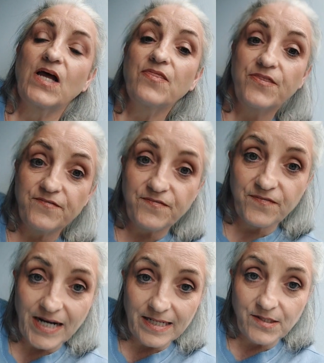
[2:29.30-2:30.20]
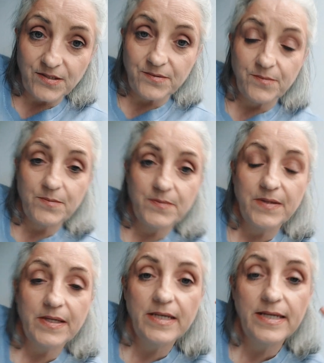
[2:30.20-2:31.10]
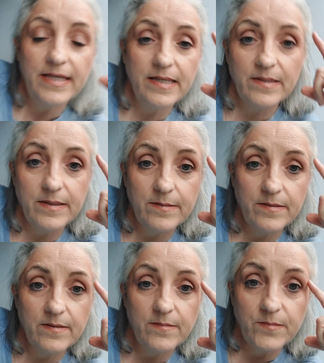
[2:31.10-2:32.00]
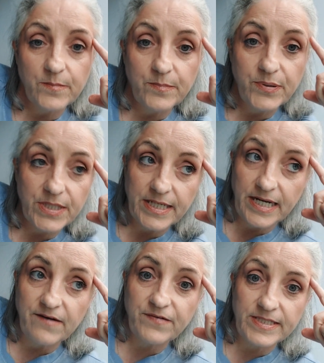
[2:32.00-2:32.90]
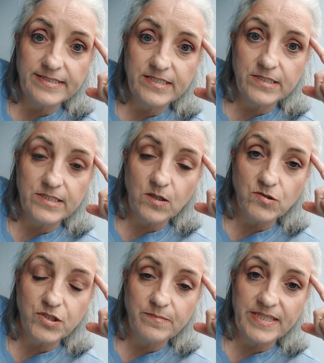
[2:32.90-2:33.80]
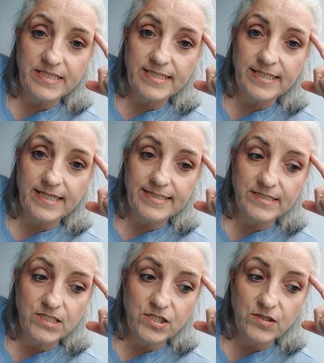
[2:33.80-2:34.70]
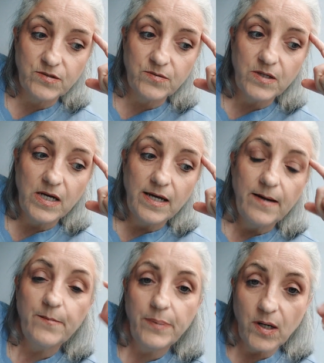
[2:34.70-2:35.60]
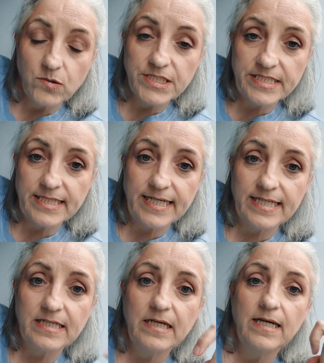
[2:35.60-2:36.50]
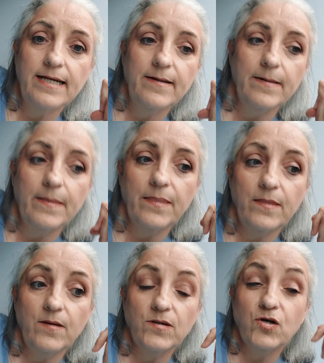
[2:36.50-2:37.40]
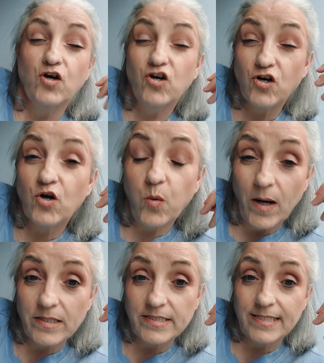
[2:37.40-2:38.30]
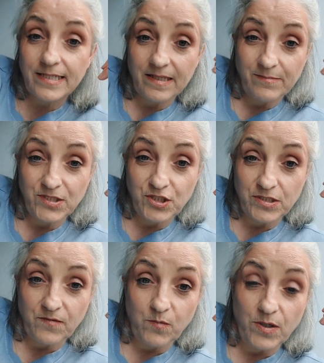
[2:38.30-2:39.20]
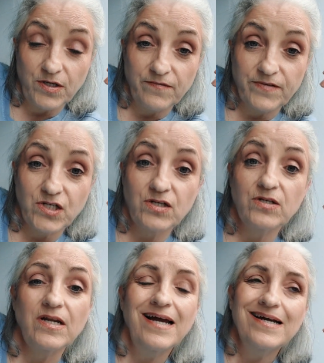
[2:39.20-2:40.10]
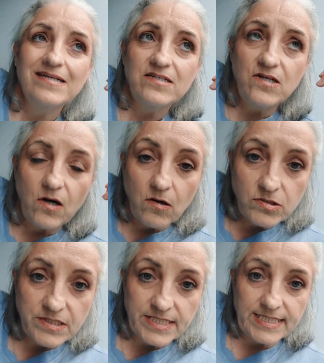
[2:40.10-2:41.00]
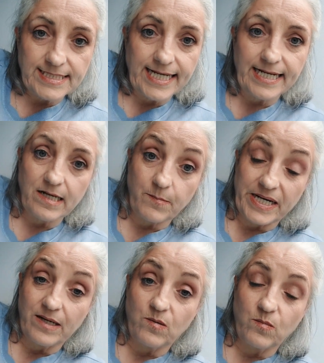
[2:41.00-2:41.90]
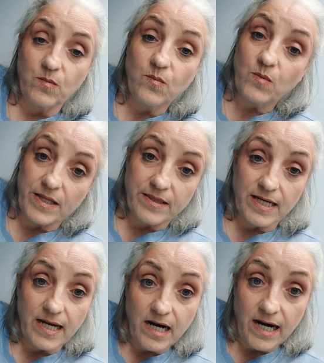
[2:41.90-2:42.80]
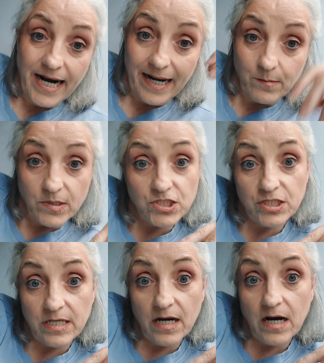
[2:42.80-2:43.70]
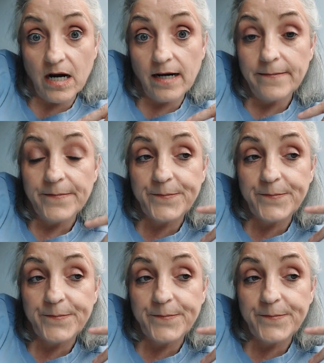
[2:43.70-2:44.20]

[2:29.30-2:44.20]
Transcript: the value in putting an effort into the social media, into posting good quality images of what you've done, loads of detail about what they are, how much they are,